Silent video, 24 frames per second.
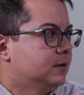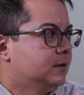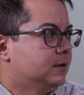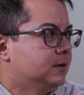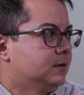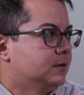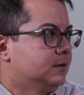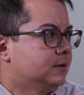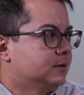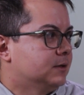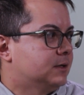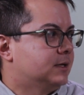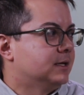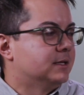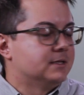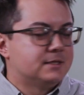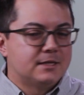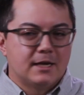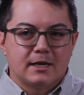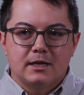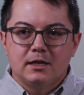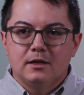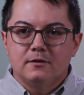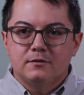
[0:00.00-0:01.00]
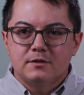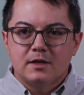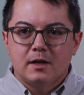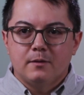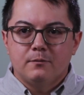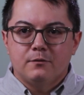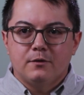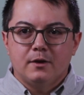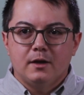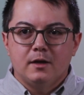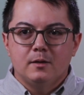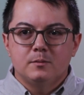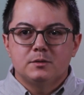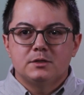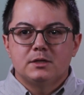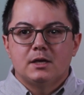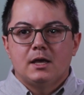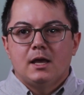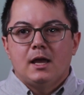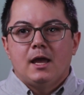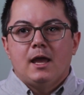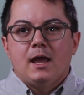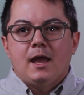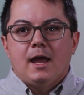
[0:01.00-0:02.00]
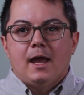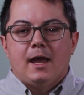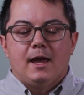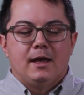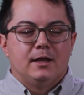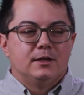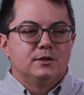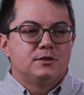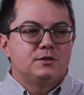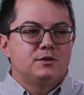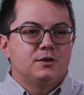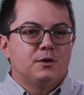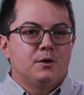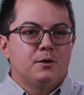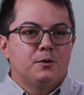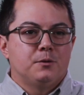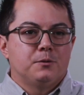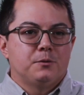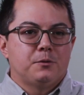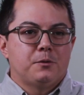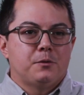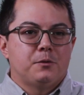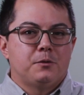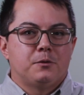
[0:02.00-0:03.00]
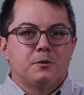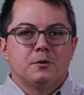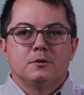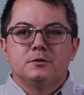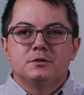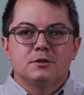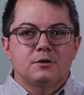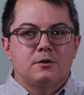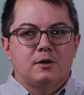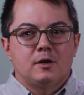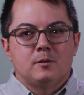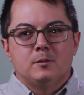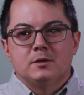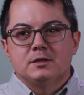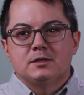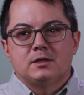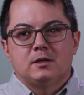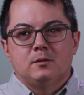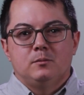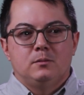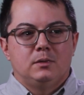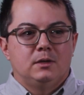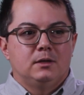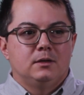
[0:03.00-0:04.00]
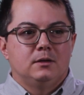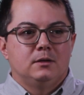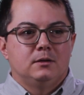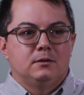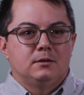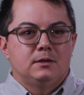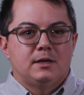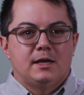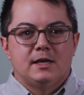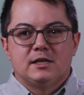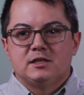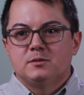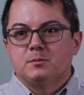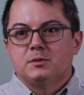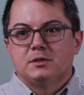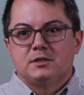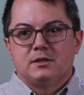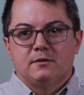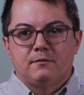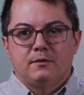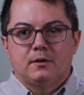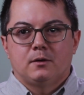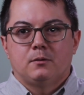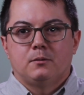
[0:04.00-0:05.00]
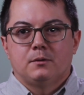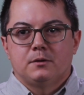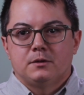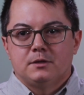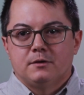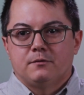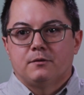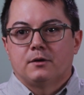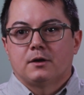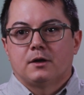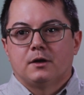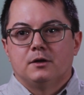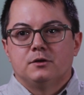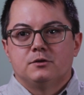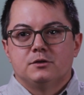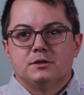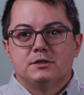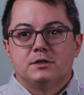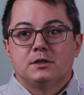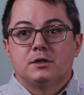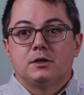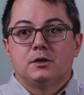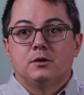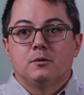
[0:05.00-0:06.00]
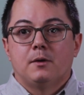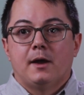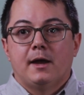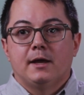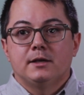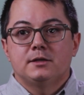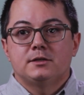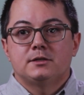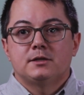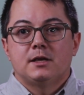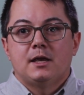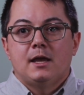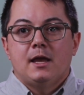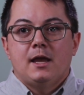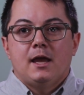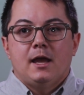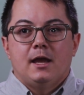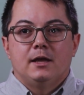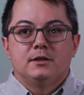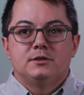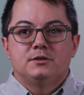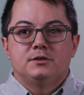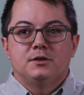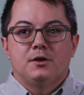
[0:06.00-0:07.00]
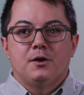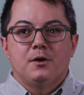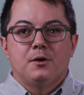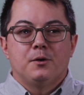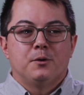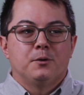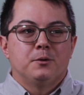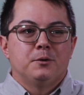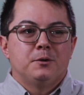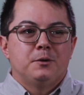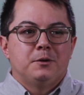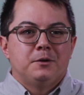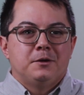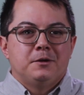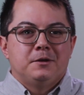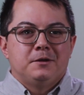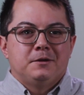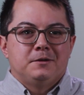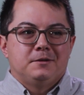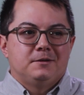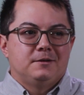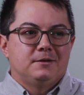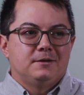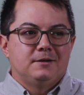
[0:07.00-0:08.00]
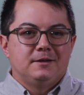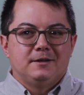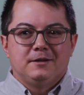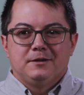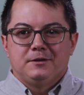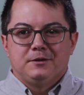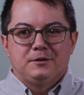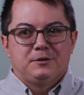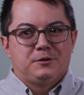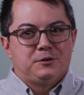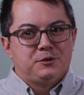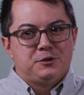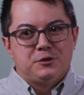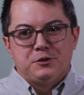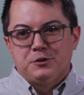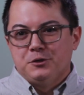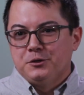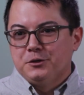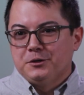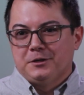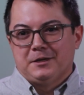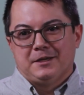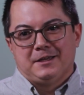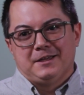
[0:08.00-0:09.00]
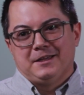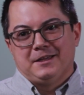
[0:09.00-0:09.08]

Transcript: consecutive time frames. Yeah. And so those agreements can be case specific with different countries in the U.S. And so you